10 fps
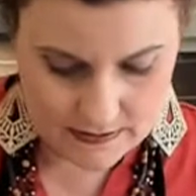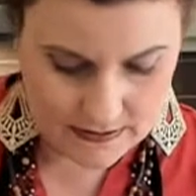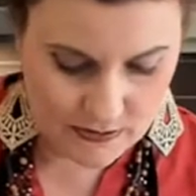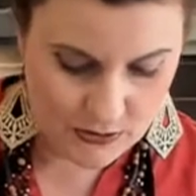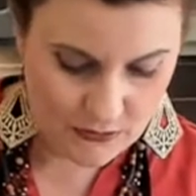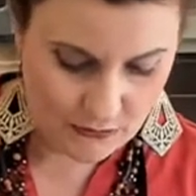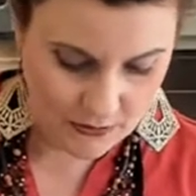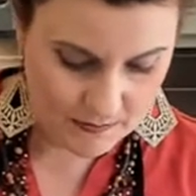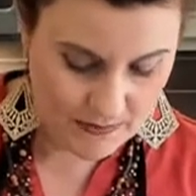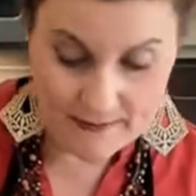so forth.
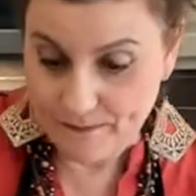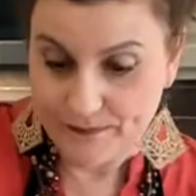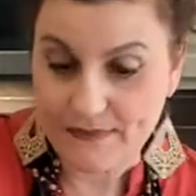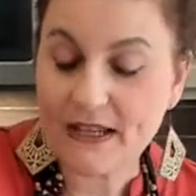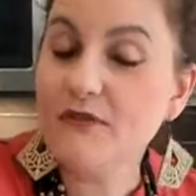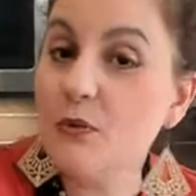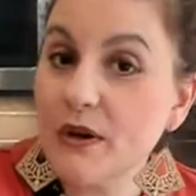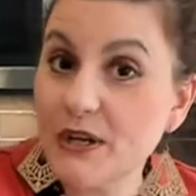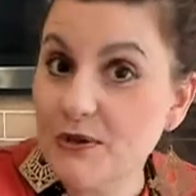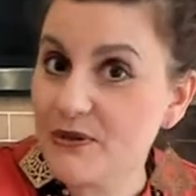But if you want to use
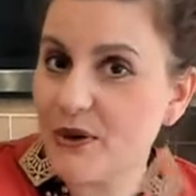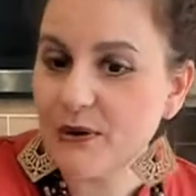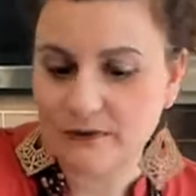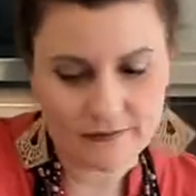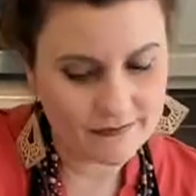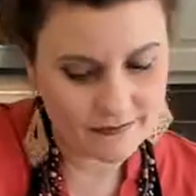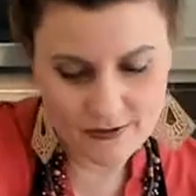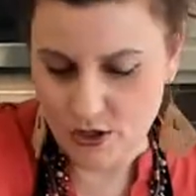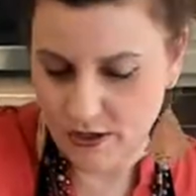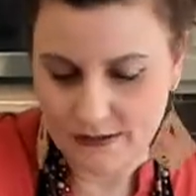salt,
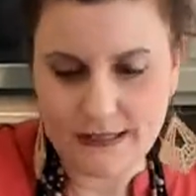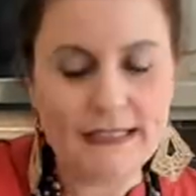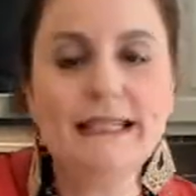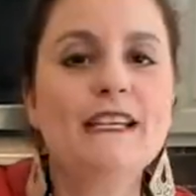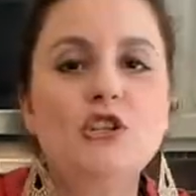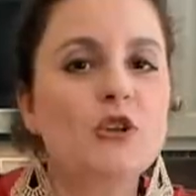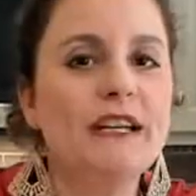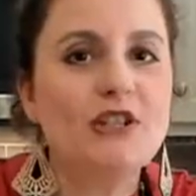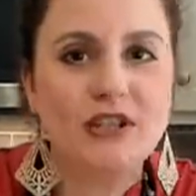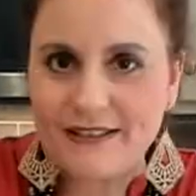it's your kitchen.
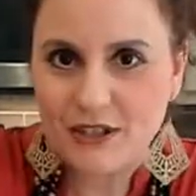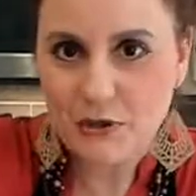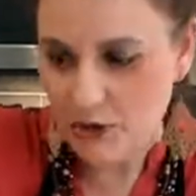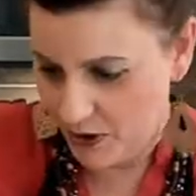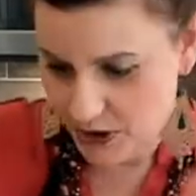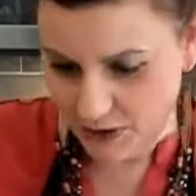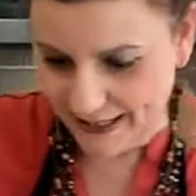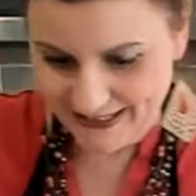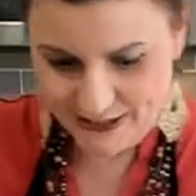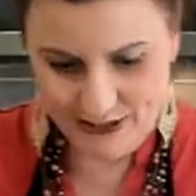You do what you like to
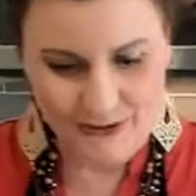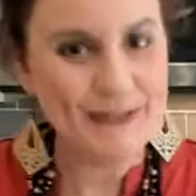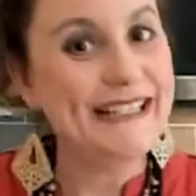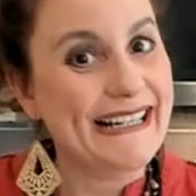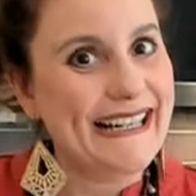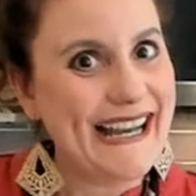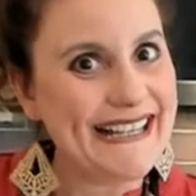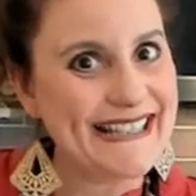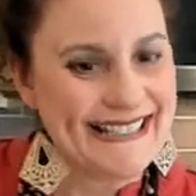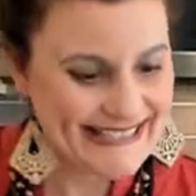do. How's that
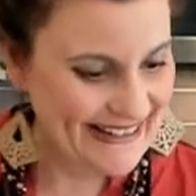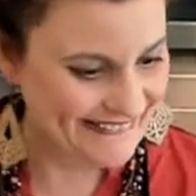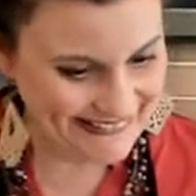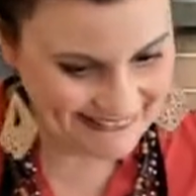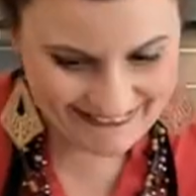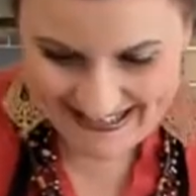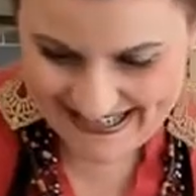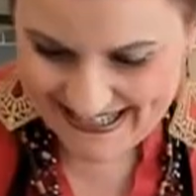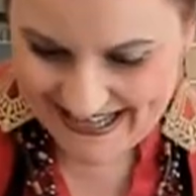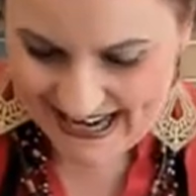sound? All right.
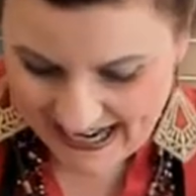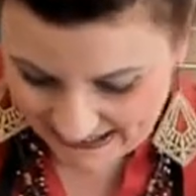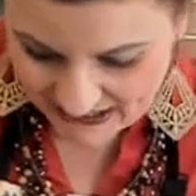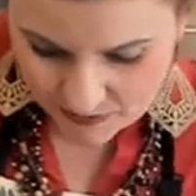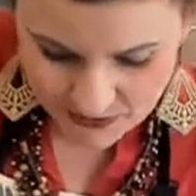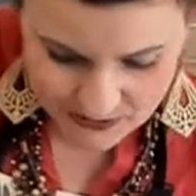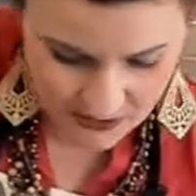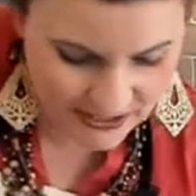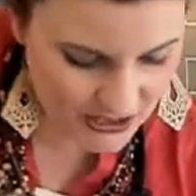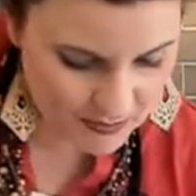I like to put salt. I
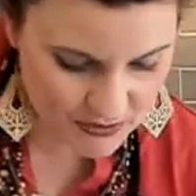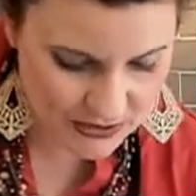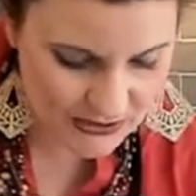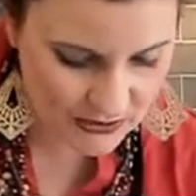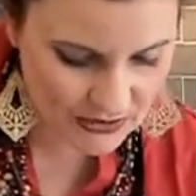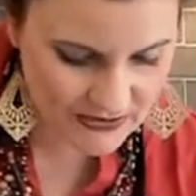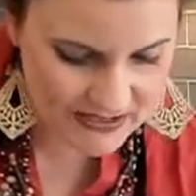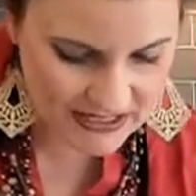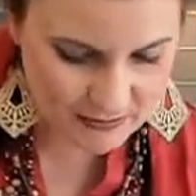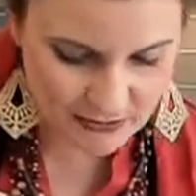just put the salt on the
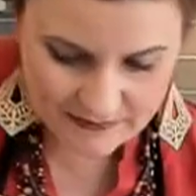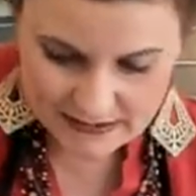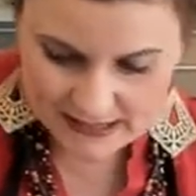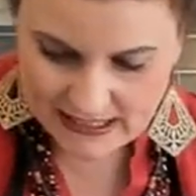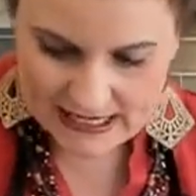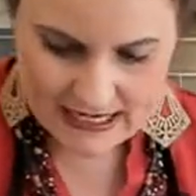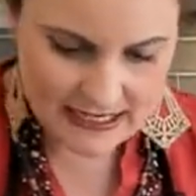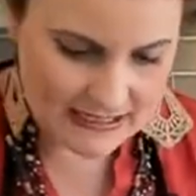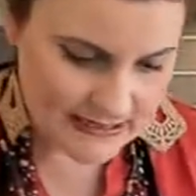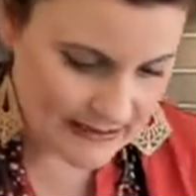table,
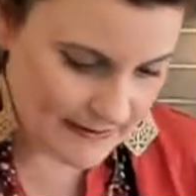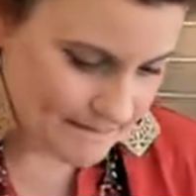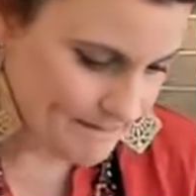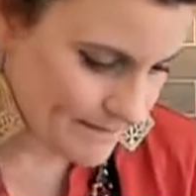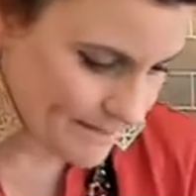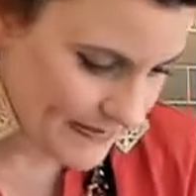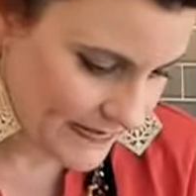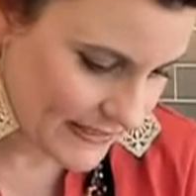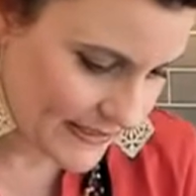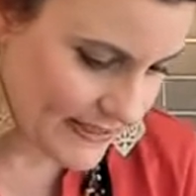and that's
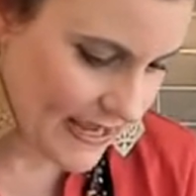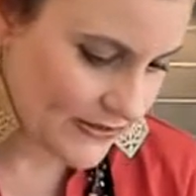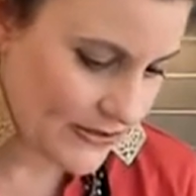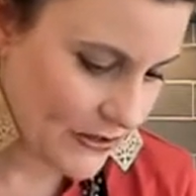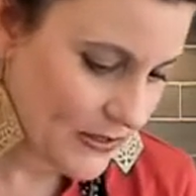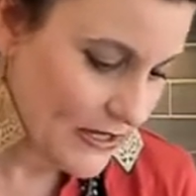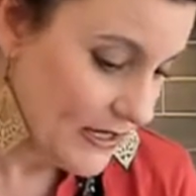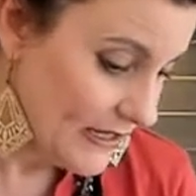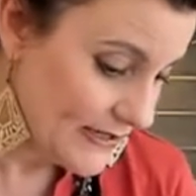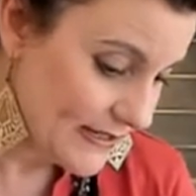that. So, as
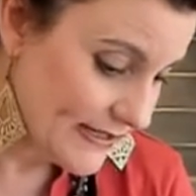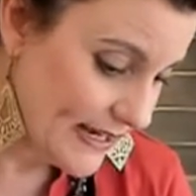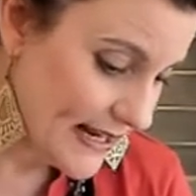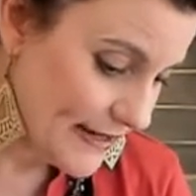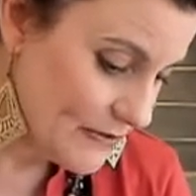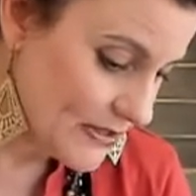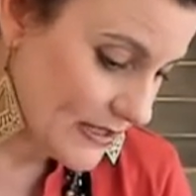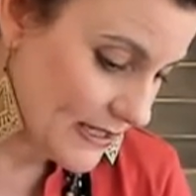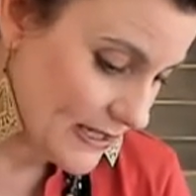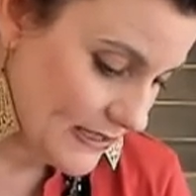I said, I'm just going to
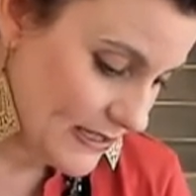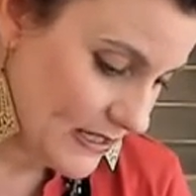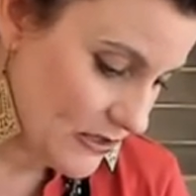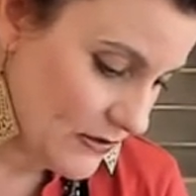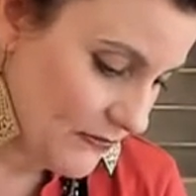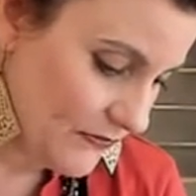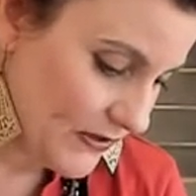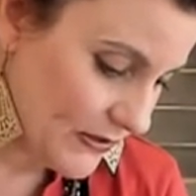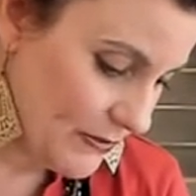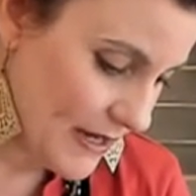continue to fill
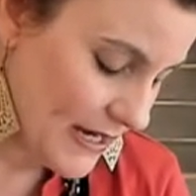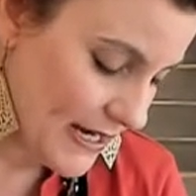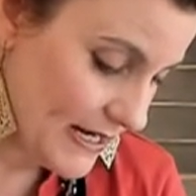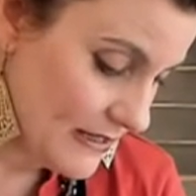my